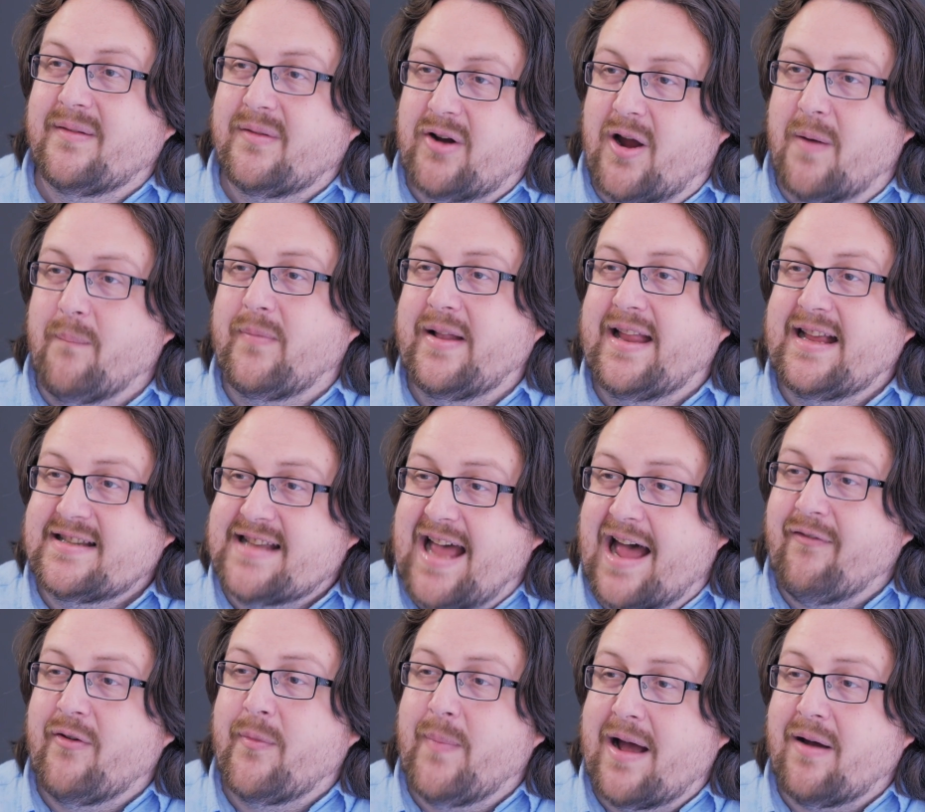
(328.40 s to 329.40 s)
companies
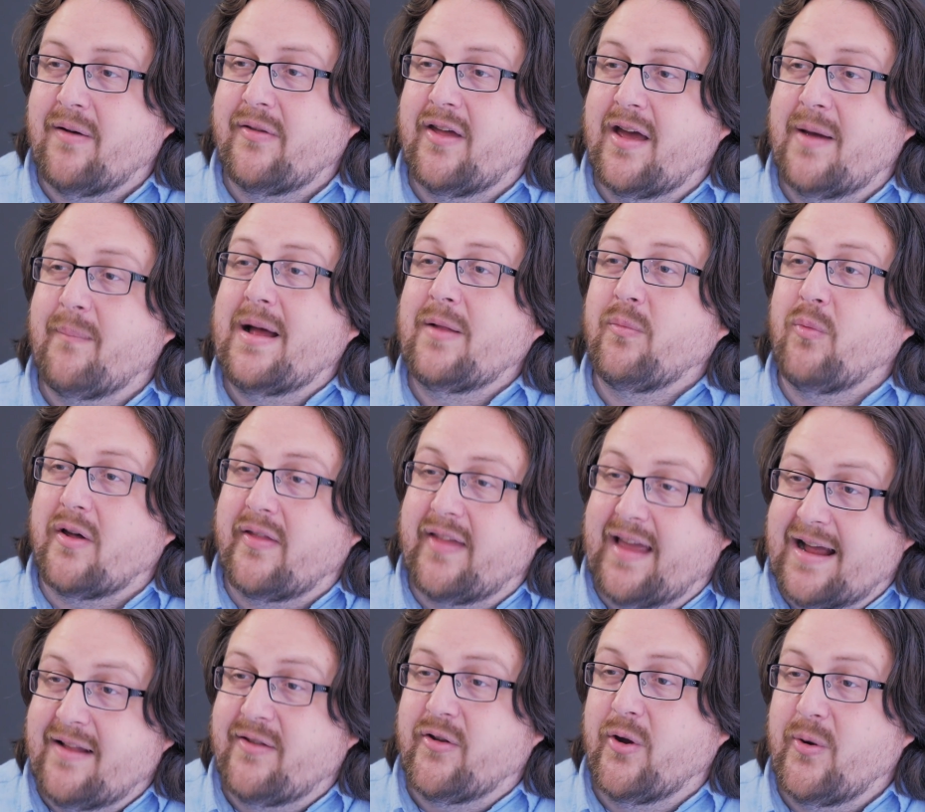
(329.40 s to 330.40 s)
have about them and what
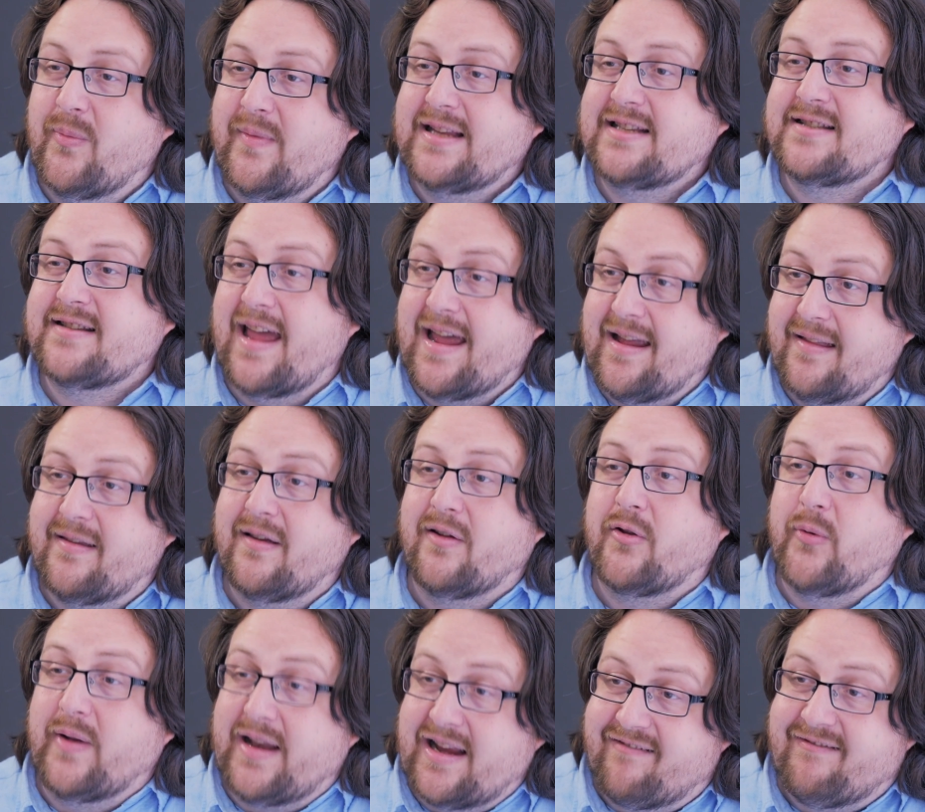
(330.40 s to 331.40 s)
they are doing with this data
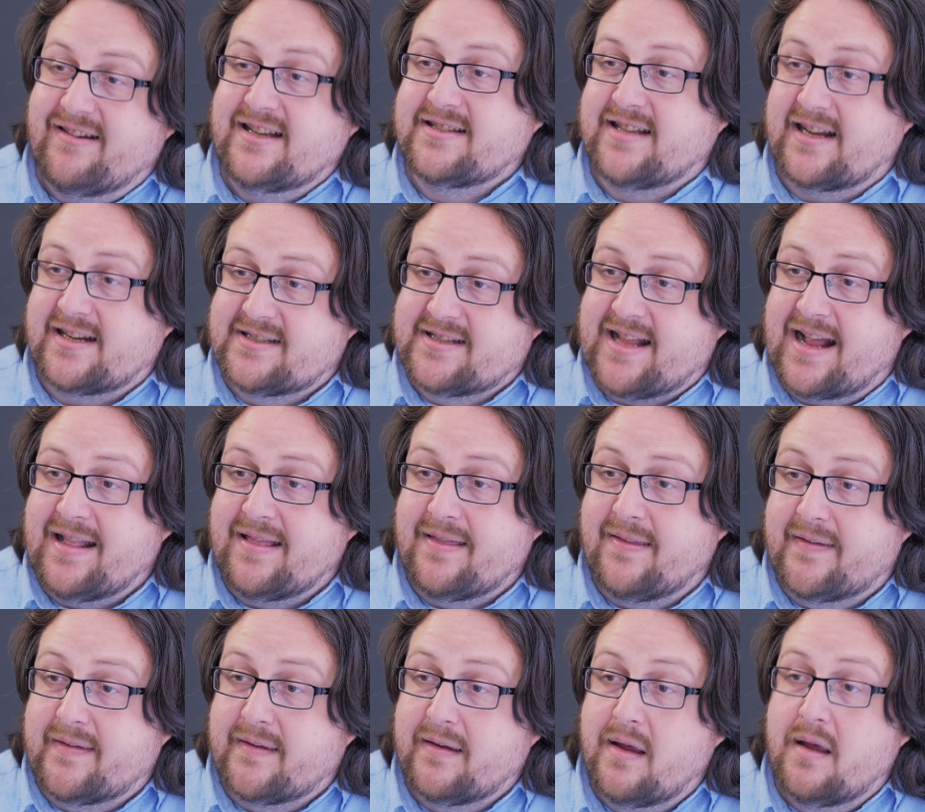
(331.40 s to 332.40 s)
to an increased
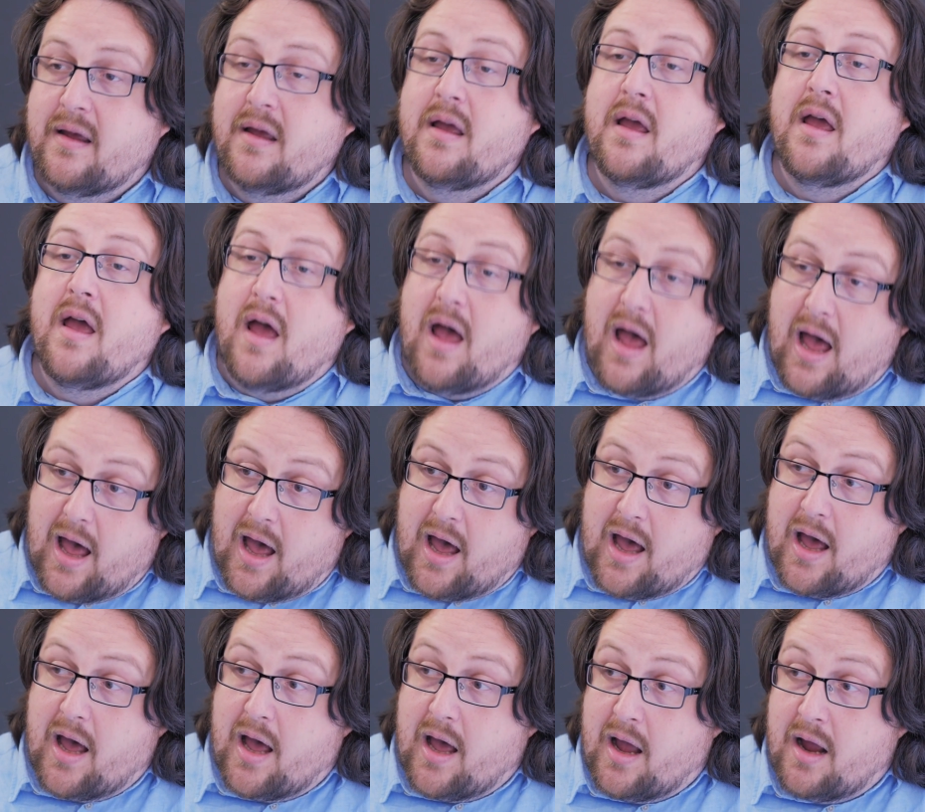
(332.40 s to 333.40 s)
extent.
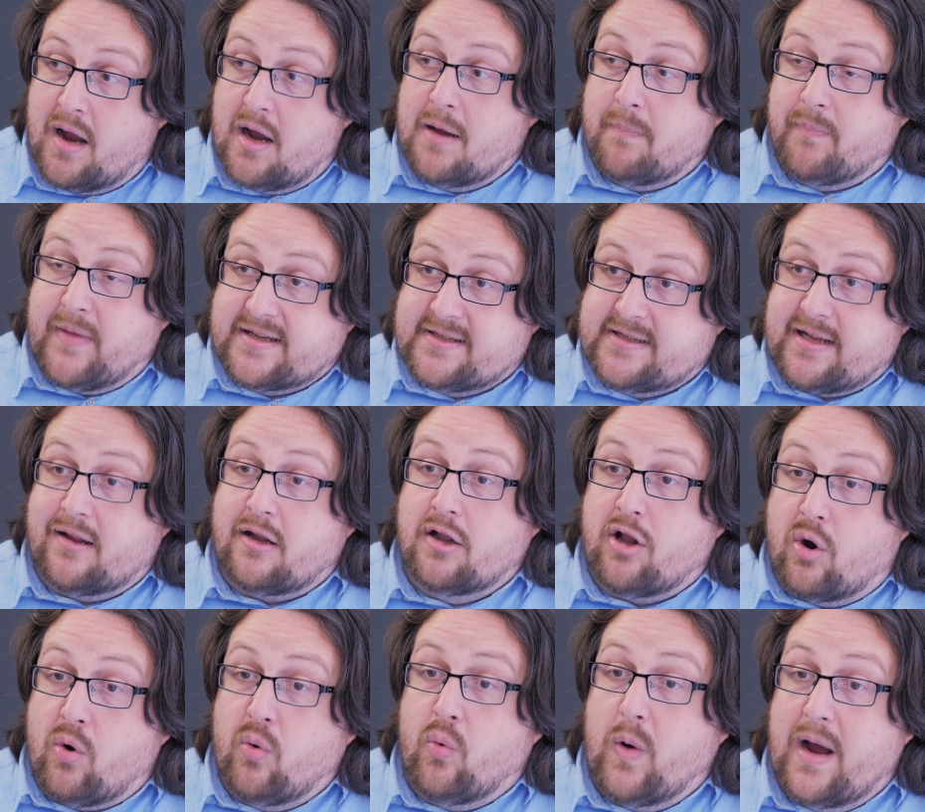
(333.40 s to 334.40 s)
There's still a
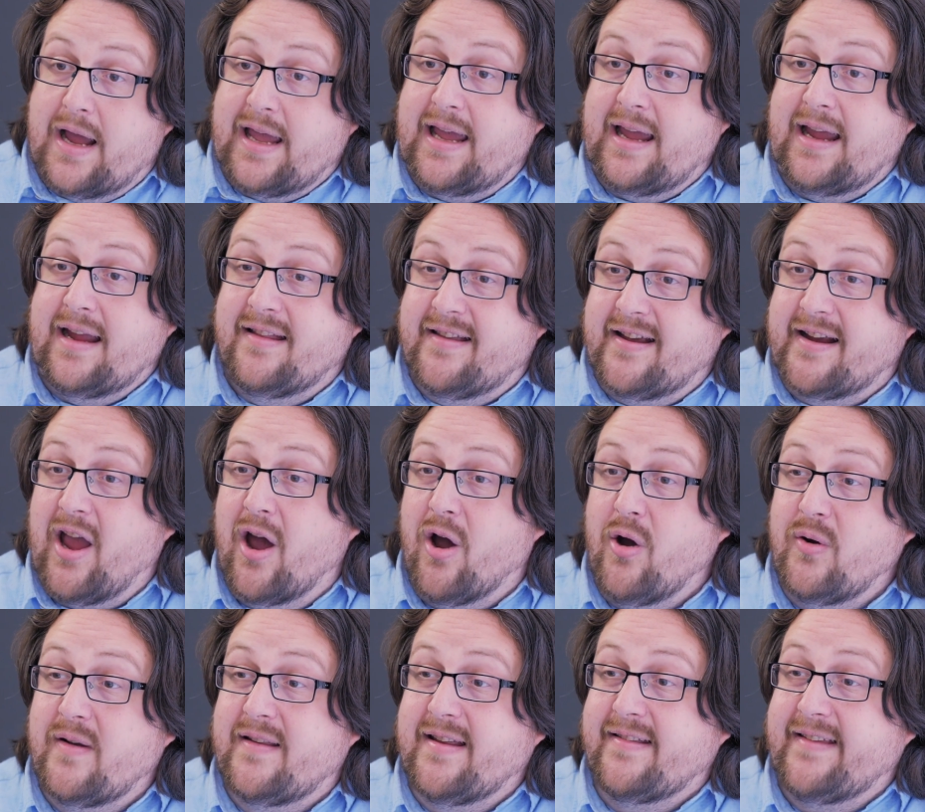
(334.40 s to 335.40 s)
long way to
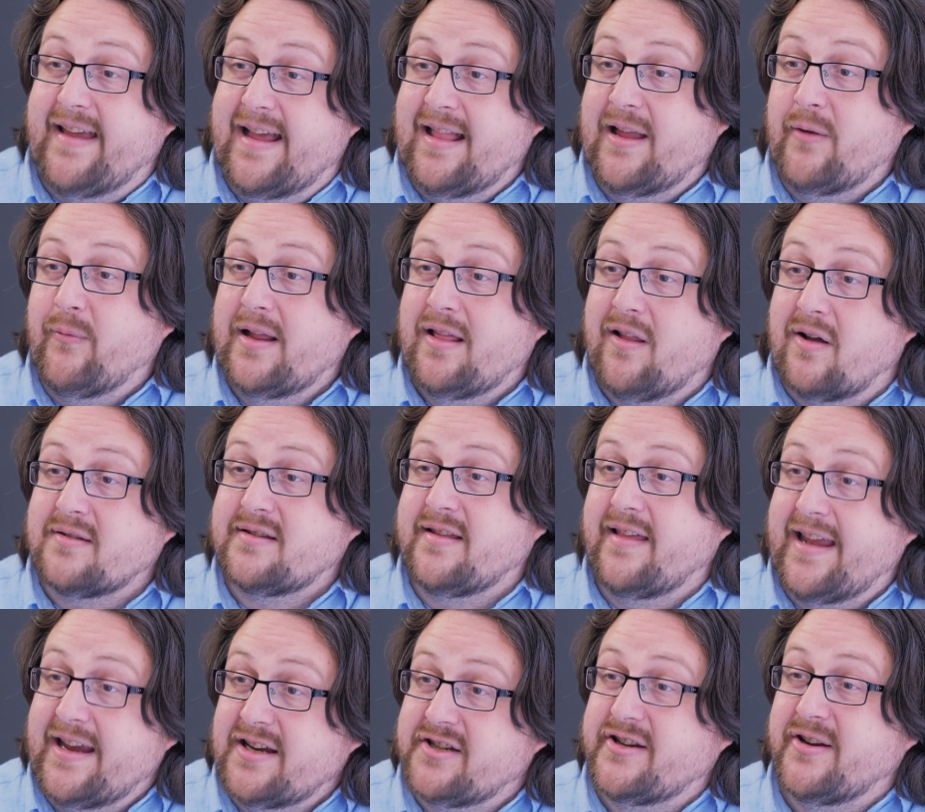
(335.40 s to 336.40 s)
go to dealing with lots of
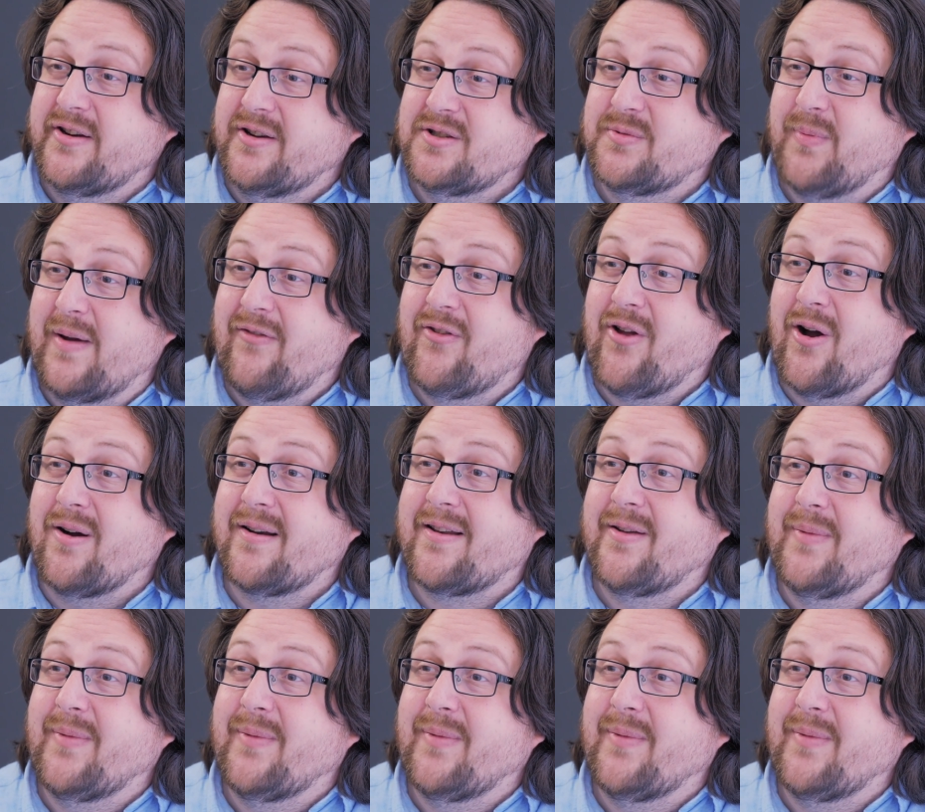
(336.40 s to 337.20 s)
the issues we've talked